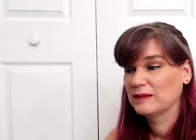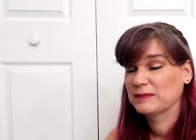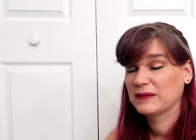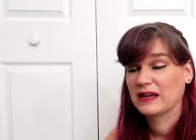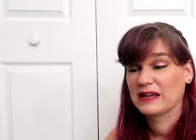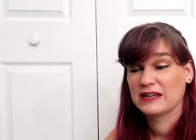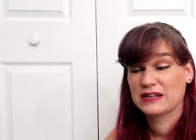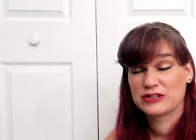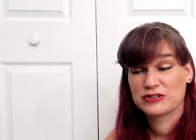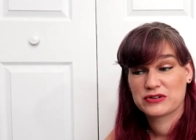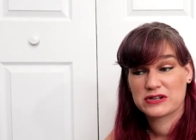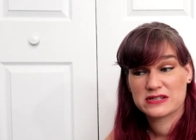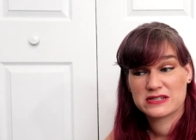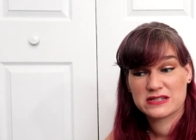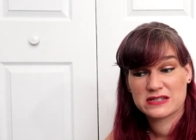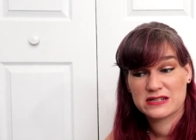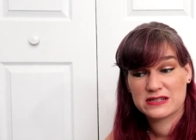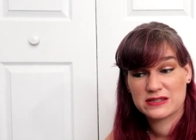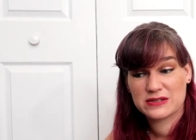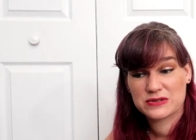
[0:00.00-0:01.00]
Not
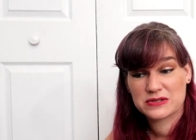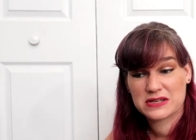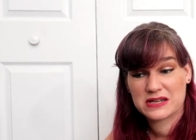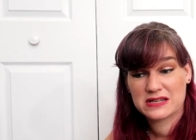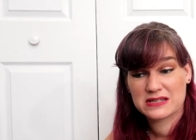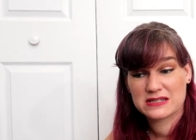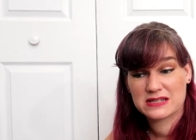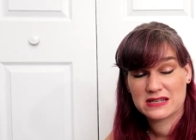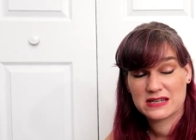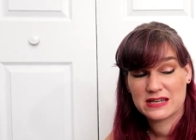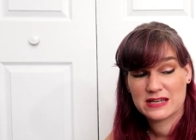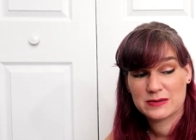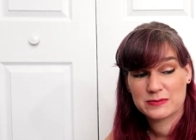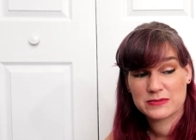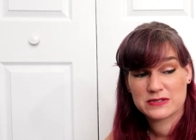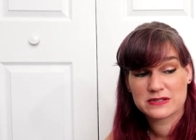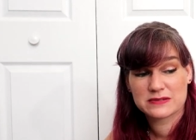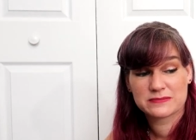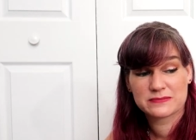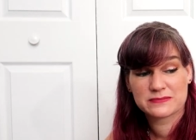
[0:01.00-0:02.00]
interested in those kinds of
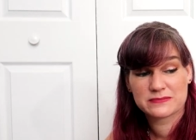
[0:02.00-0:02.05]
games.